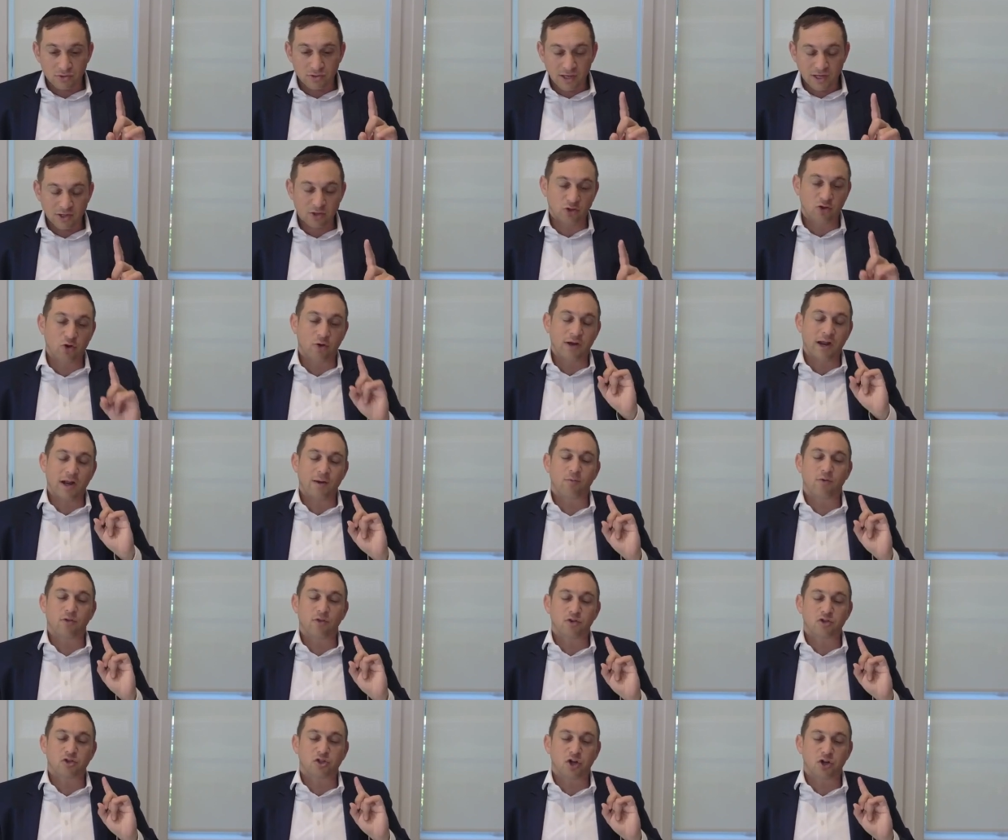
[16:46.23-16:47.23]
And you don't add more
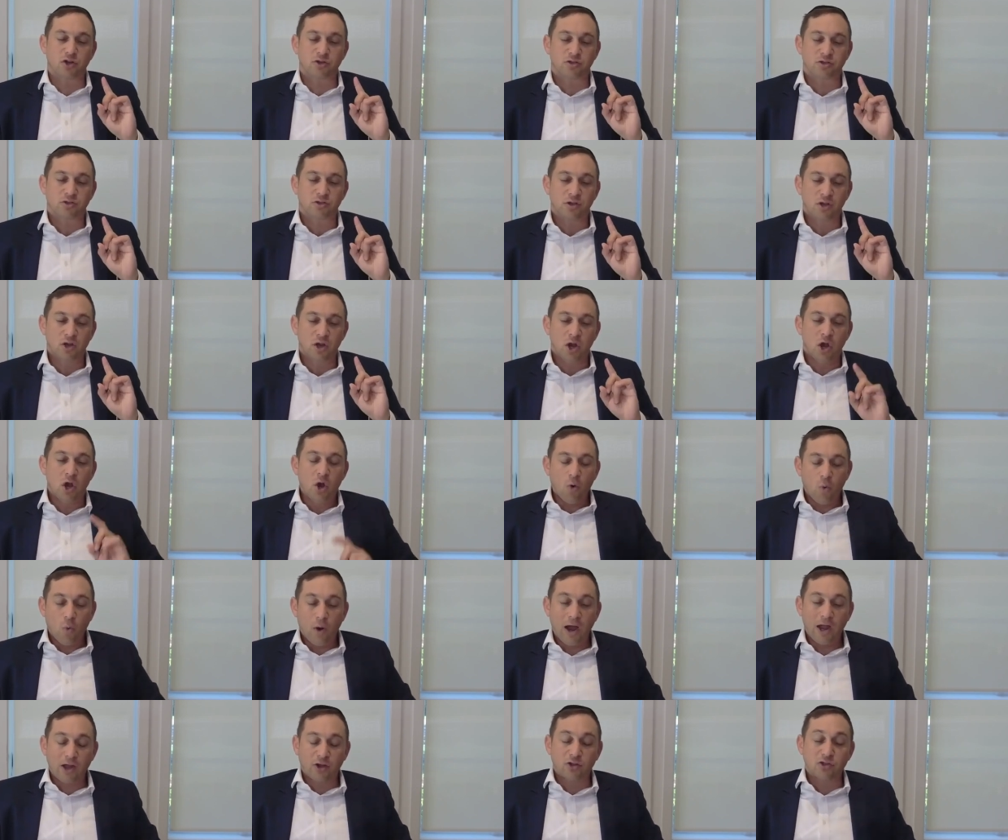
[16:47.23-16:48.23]
than shtus.
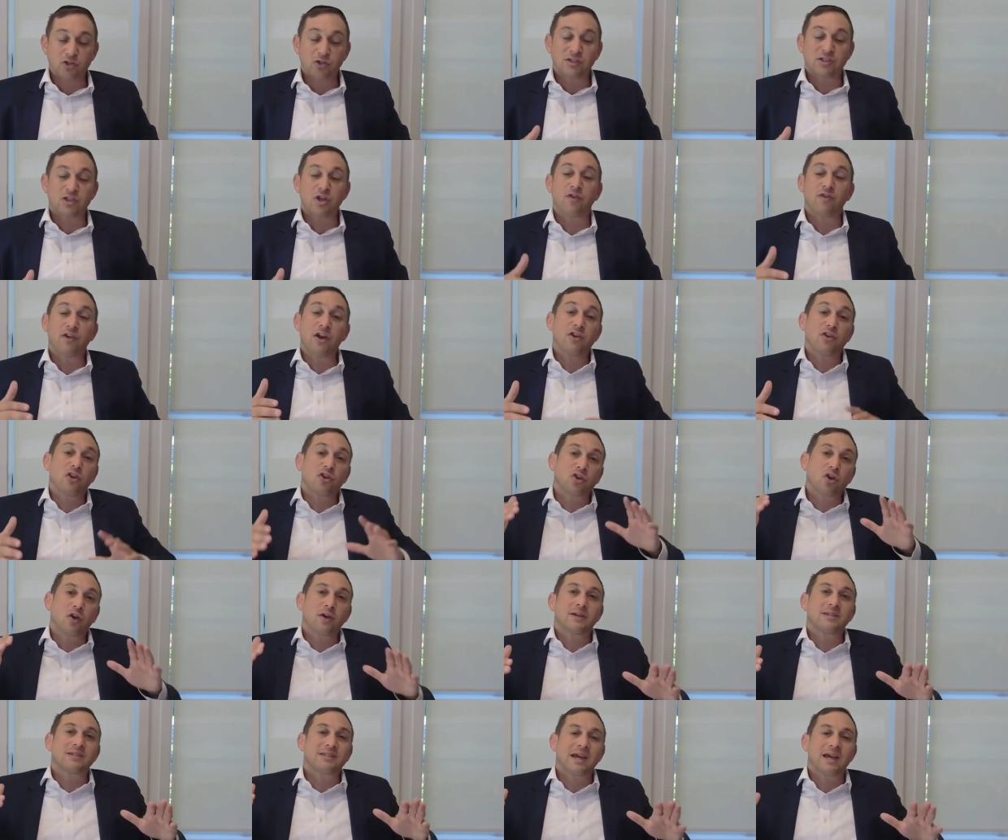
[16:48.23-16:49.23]
Why? Because you see over here, the
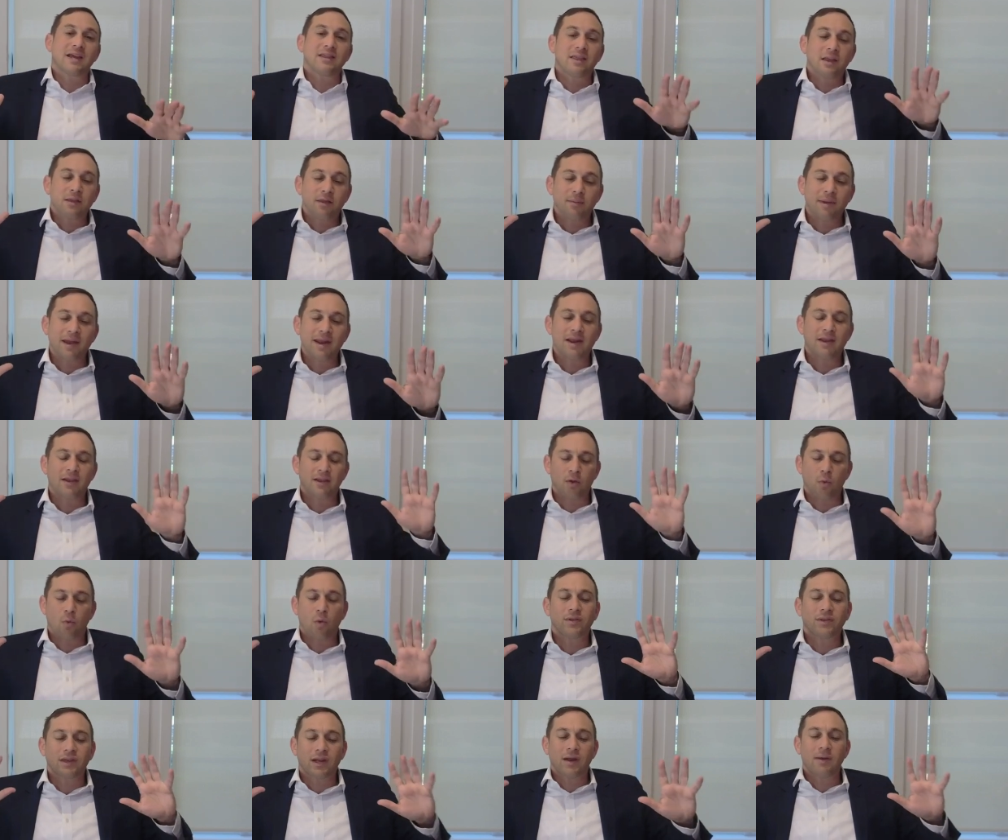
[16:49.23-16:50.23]
Torah said, the meaning, they
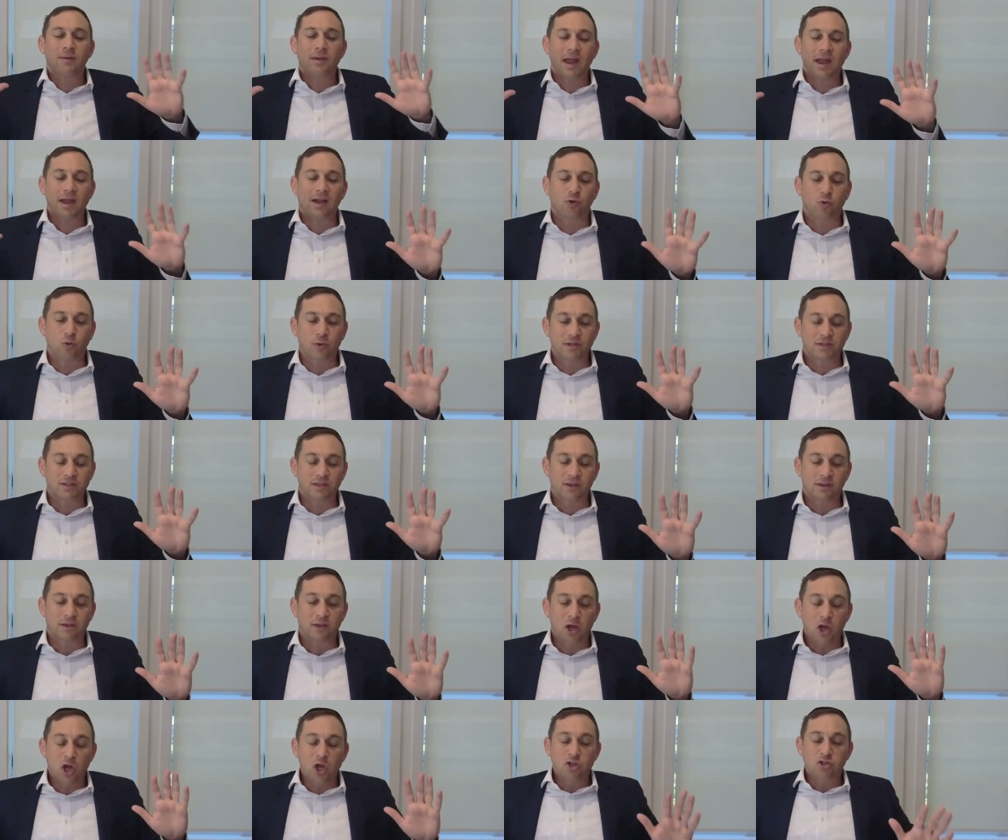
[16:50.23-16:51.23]
wanted to increase
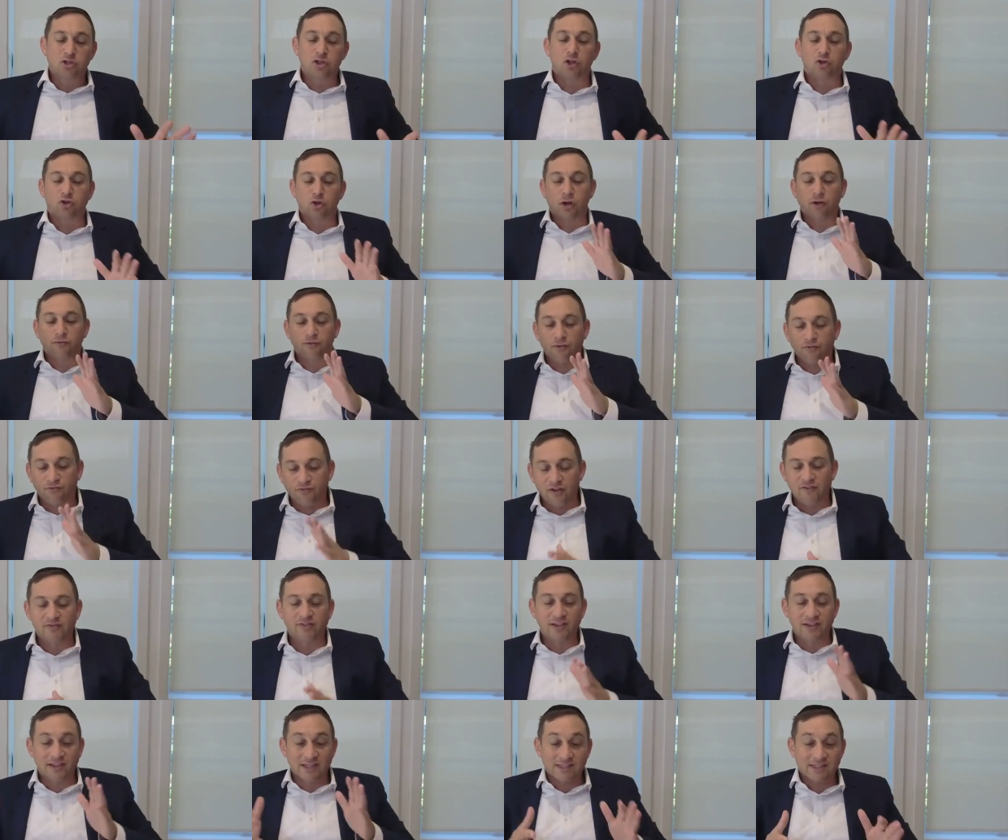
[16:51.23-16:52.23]
it. So they took it from
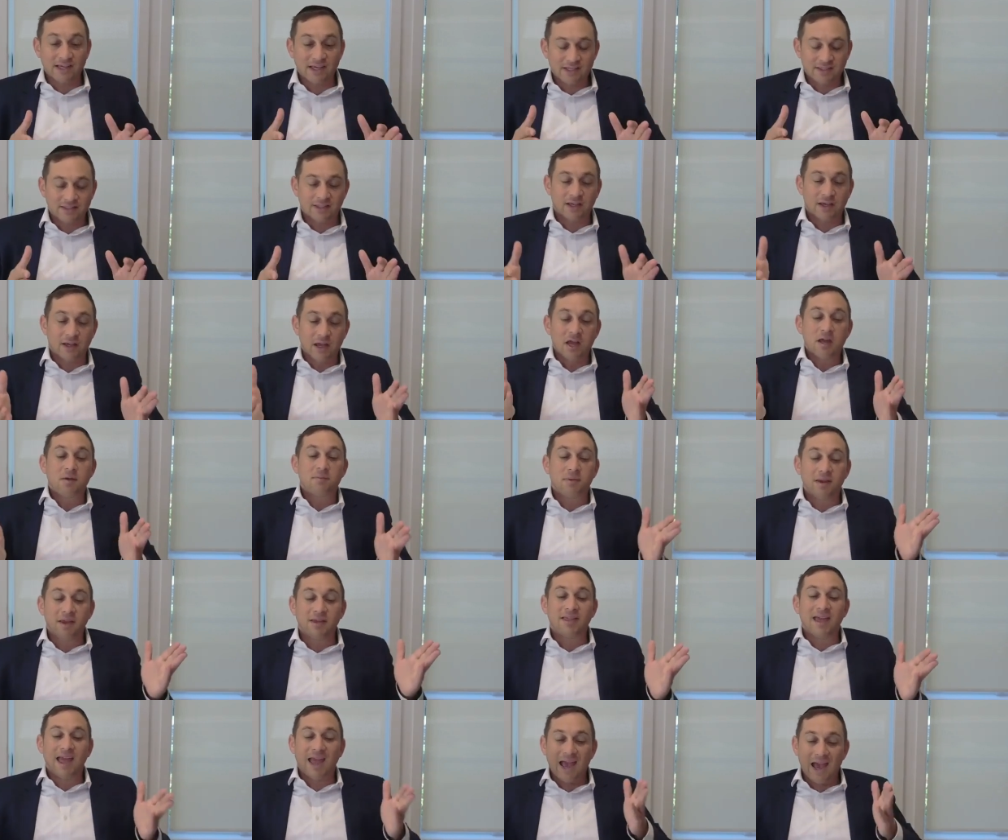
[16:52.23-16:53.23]
50 to 60,
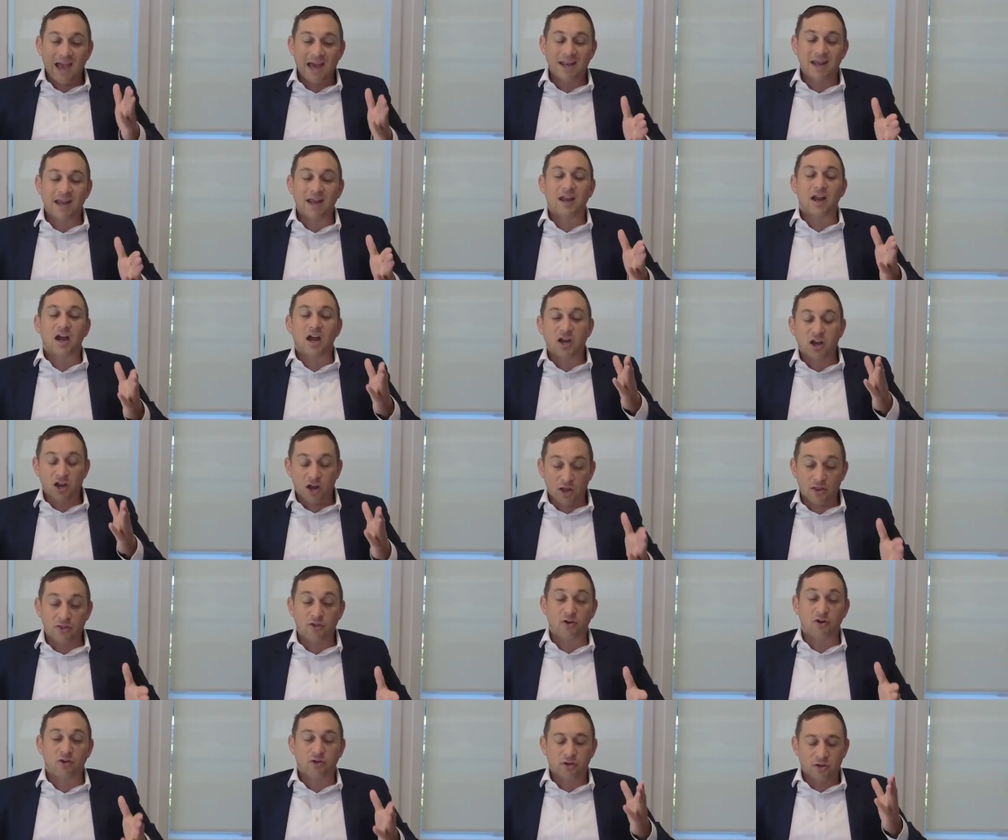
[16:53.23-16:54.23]
meaning they added
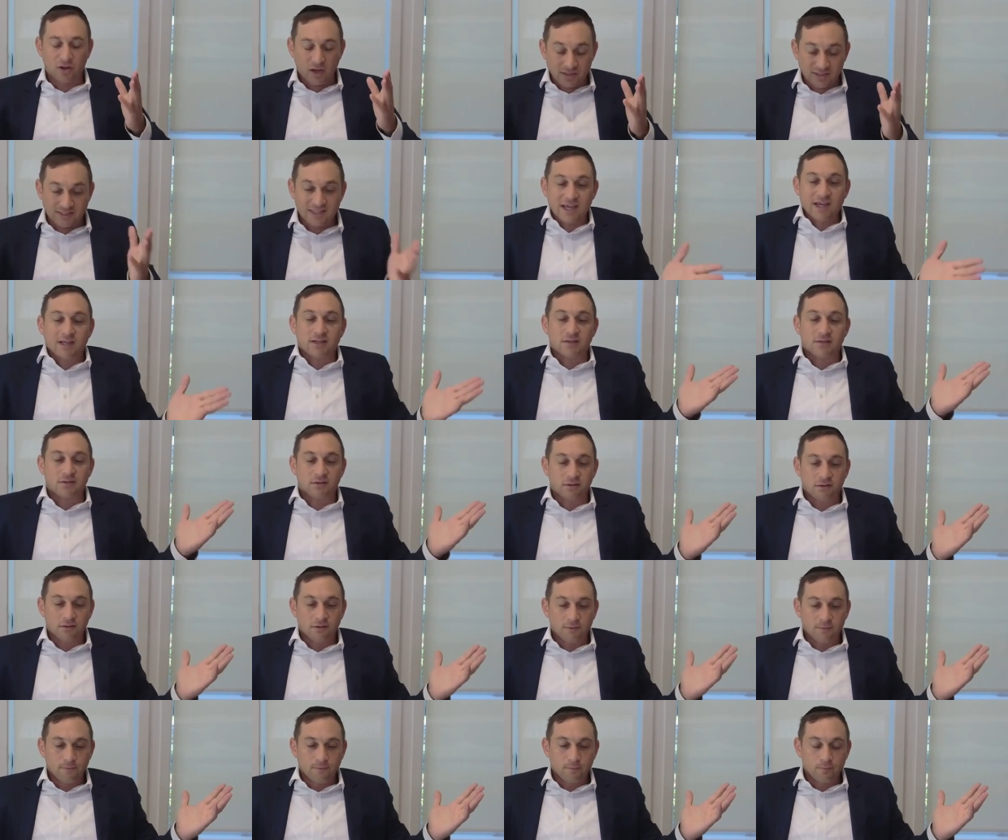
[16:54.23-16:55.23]
another a six.
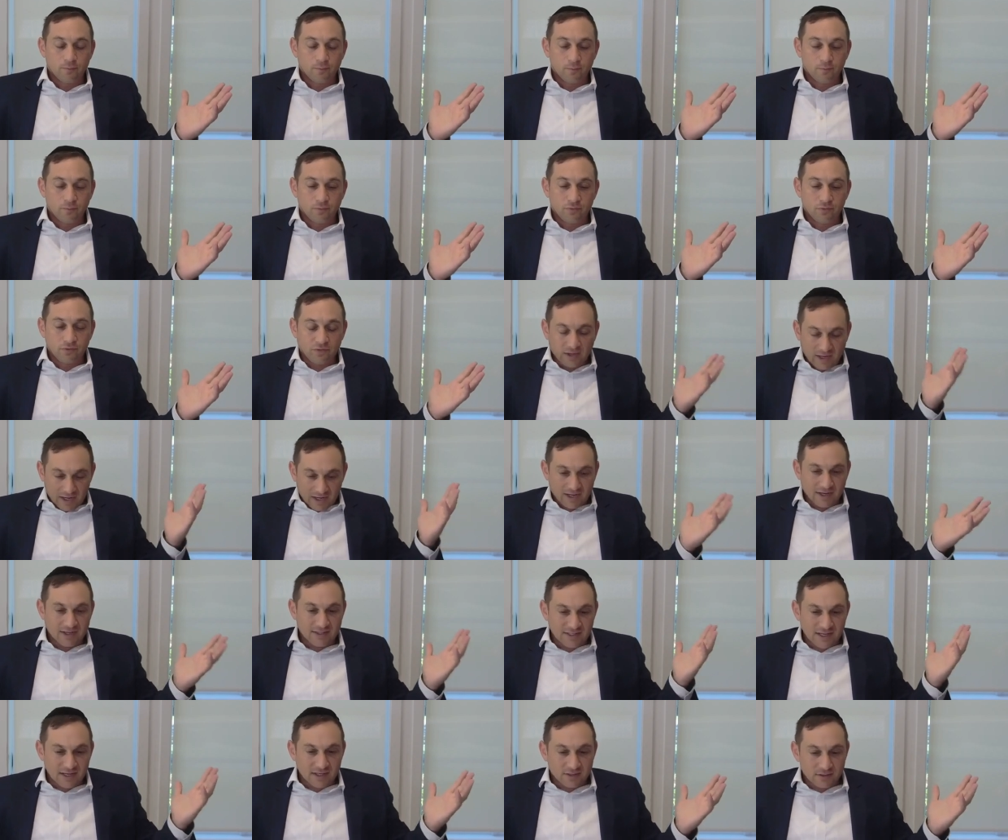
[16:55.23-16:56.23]
They added a
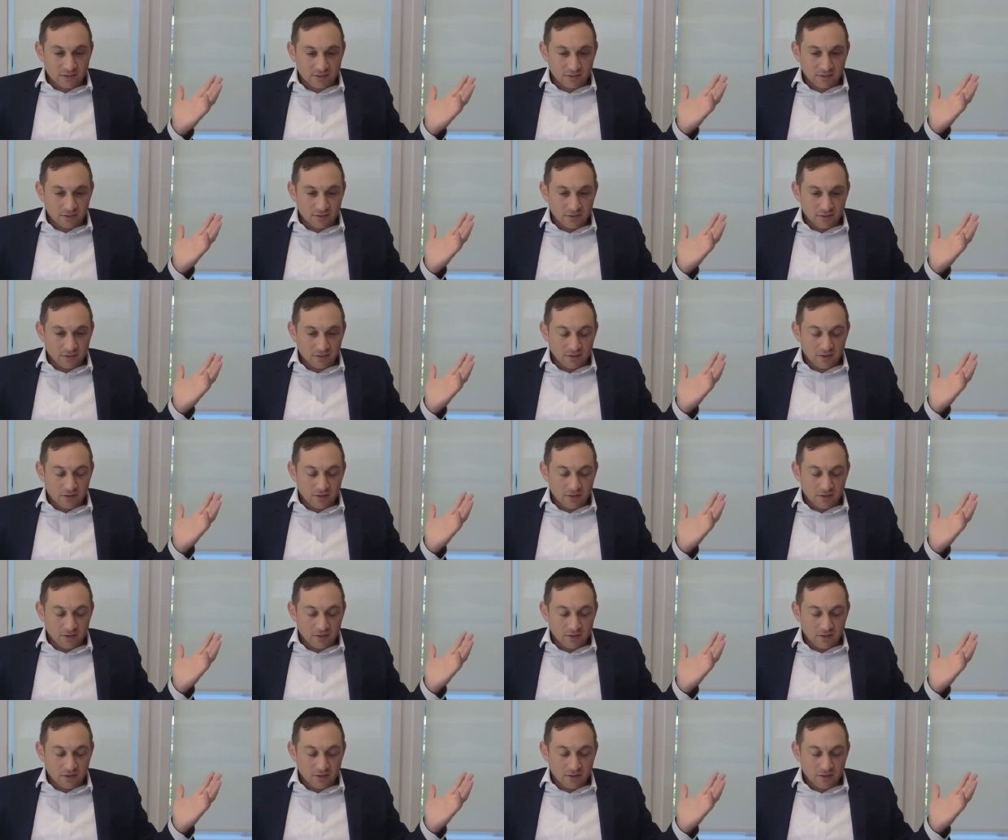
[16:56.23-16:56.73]
six.